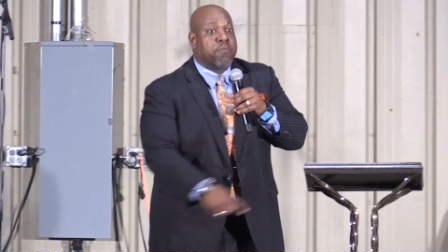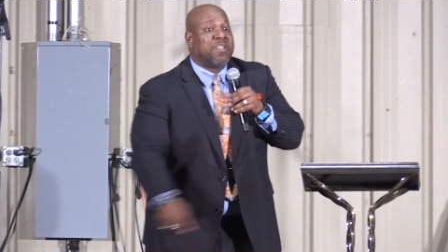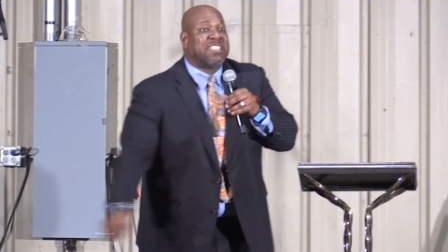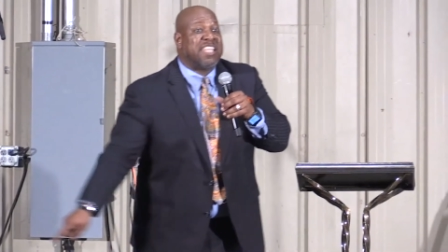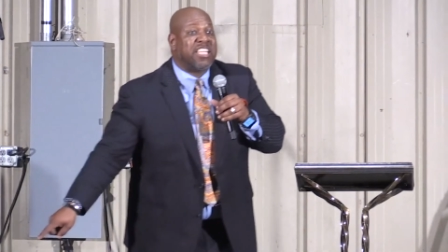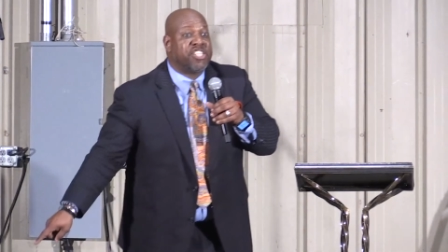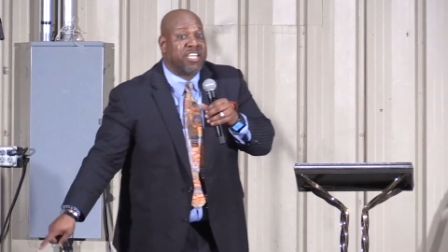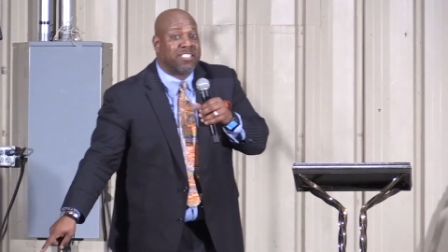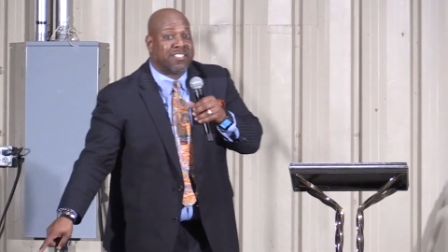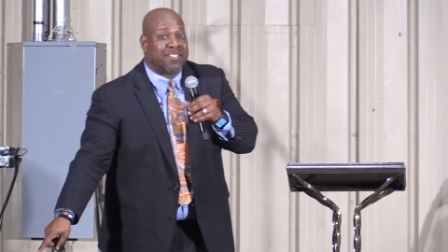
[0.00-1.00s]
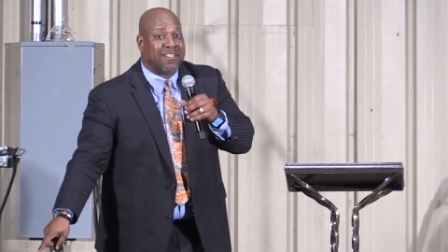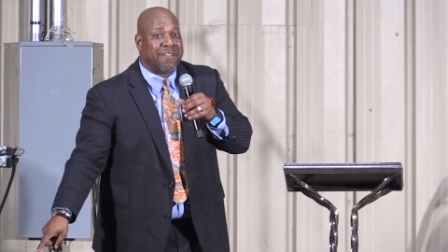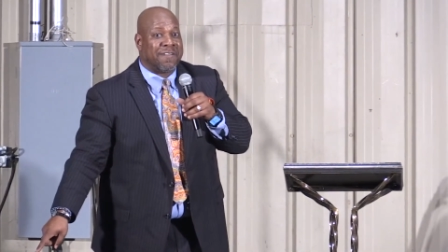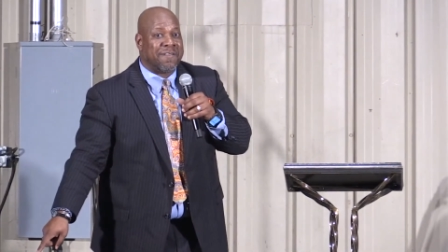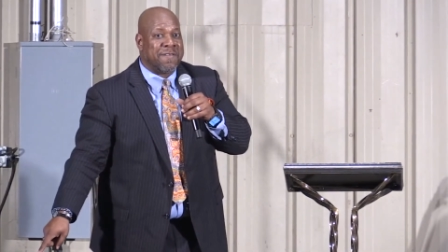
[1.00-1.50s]
superstitious,
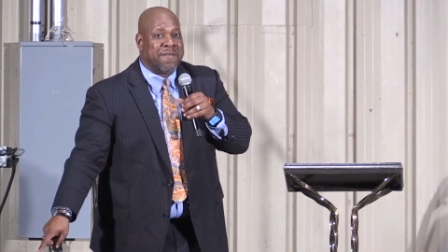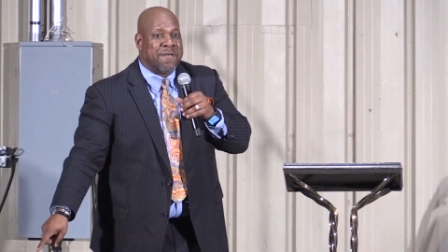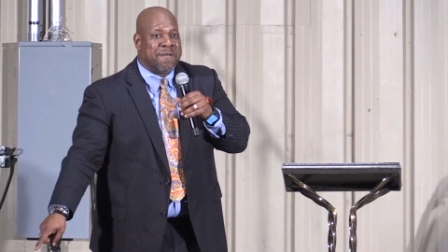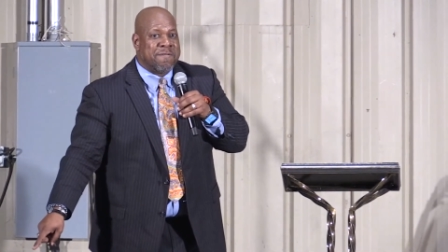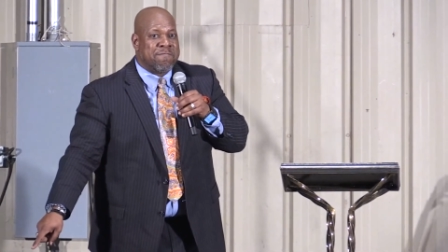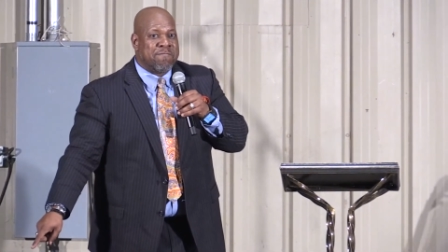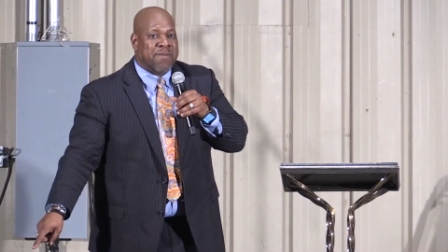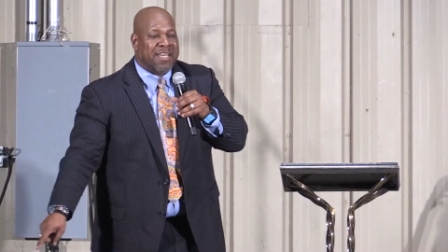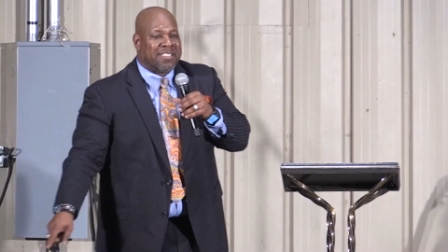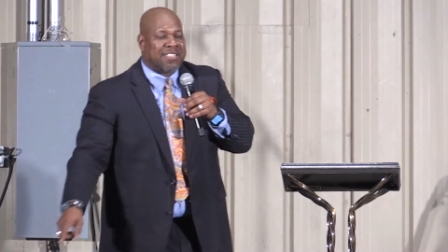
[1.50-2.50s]
but